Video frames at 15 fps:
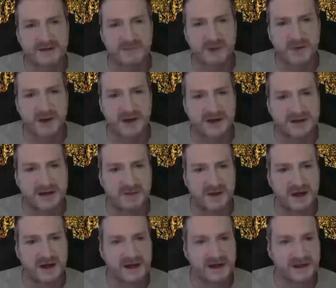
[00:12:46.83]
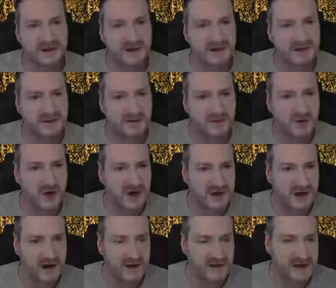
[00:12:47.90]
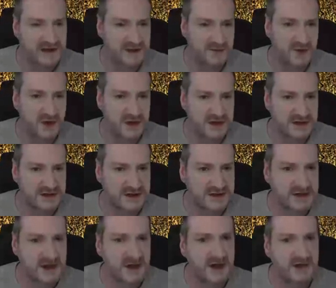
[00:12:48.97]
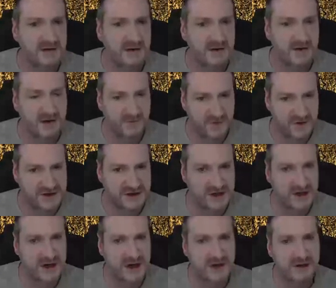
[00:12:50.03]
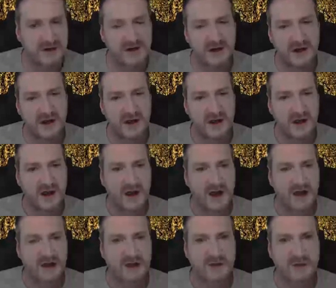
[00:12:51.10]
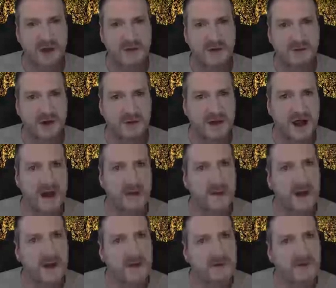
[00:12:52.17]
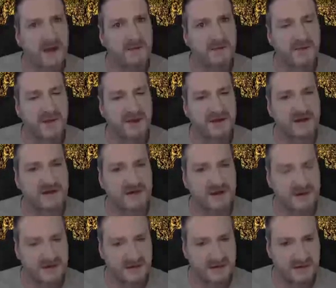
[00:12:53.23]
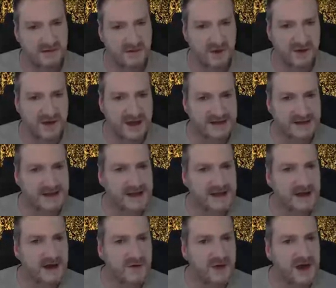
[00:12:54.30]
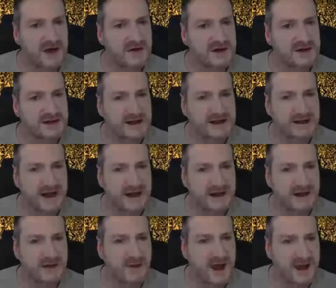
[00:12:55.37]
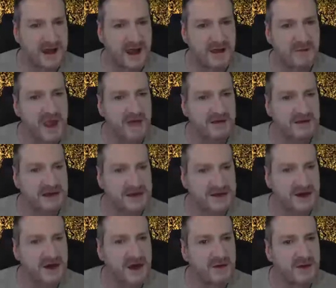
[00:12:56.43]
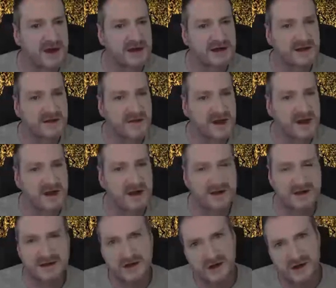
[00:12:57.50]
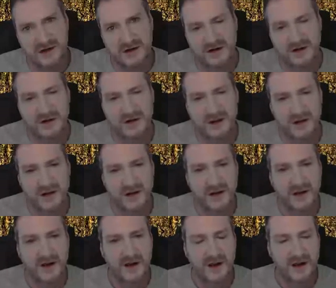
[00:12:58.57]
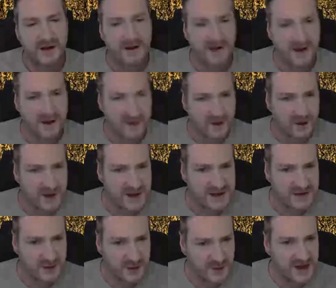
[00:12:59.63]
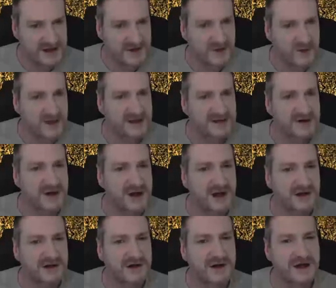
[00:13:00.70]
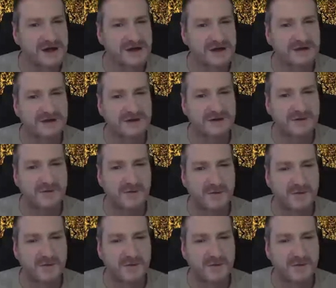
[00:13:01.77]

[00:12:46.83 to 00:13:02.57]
Again, it's probably not something unless you're in work unless you've worked in design for a studio. A lot of people probably aren't aware of that. They think that what they see in their render is exactly the way it came out in the studio when they did their render, and it's not. They always, always, always do color correction.